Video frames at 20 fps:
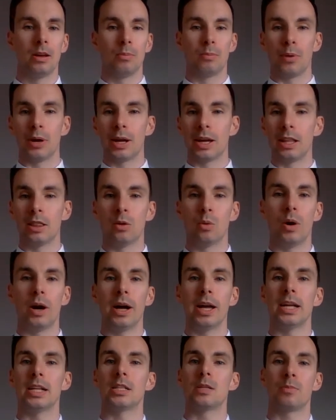Bring in the
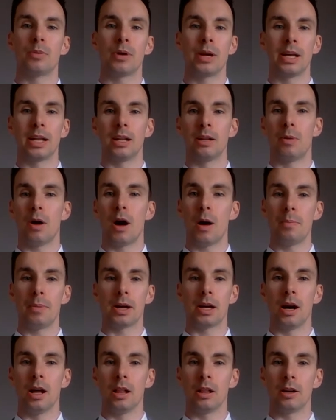whites, bring in a pop of
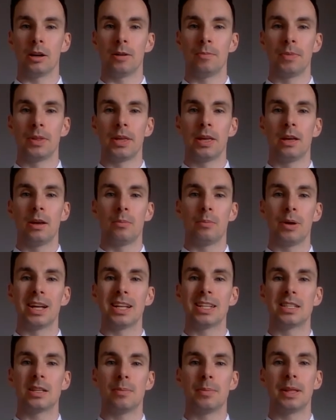color, bring
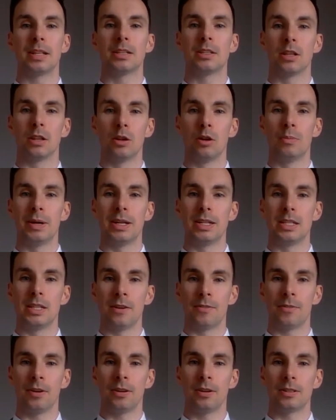in something that's a little bit
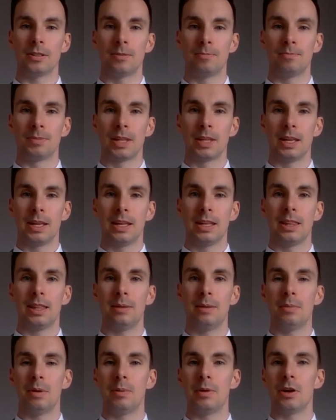different
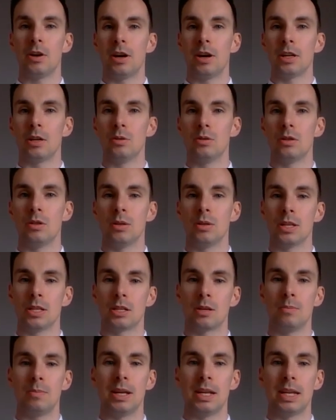that maybe you're not used to. This
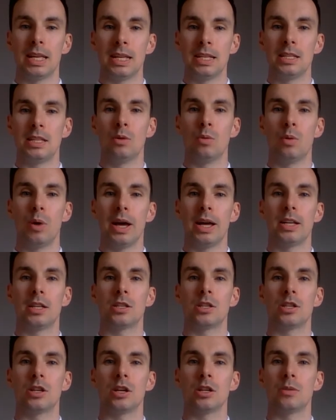can be an easy way to
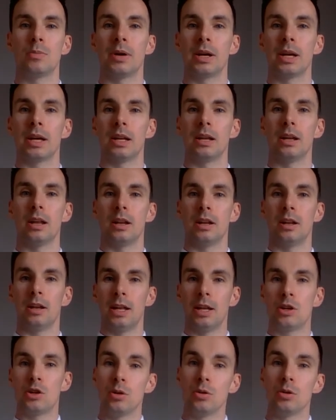start to bring in and
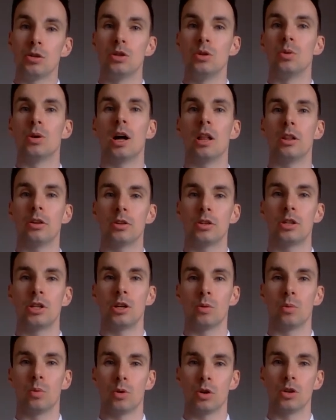introduce new colors to
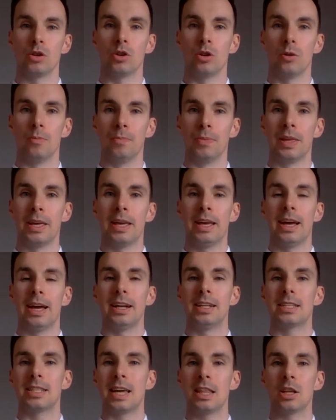your wardrobe and
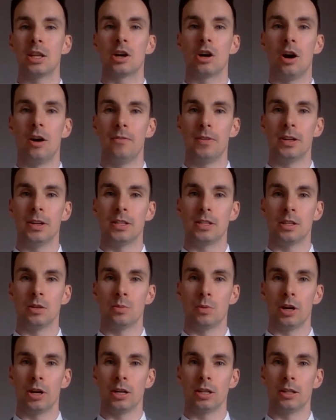just gain the confidence in
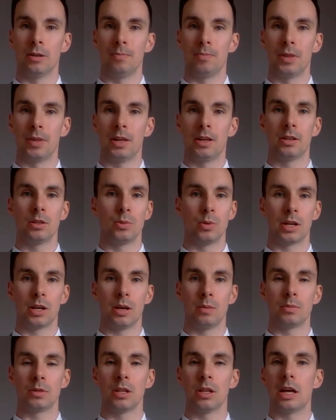wearing them. So when it
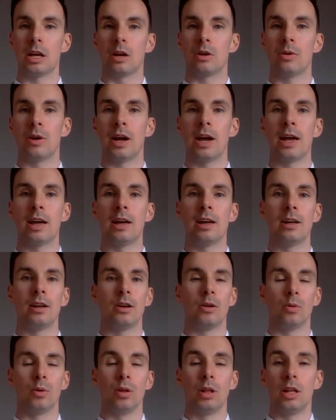comes to light gray,
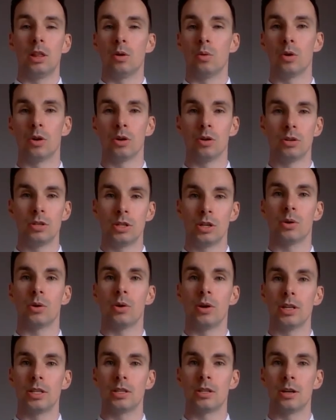really the world's your
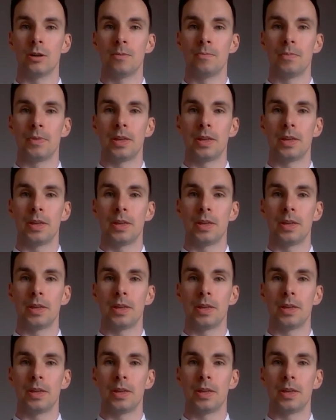oyster.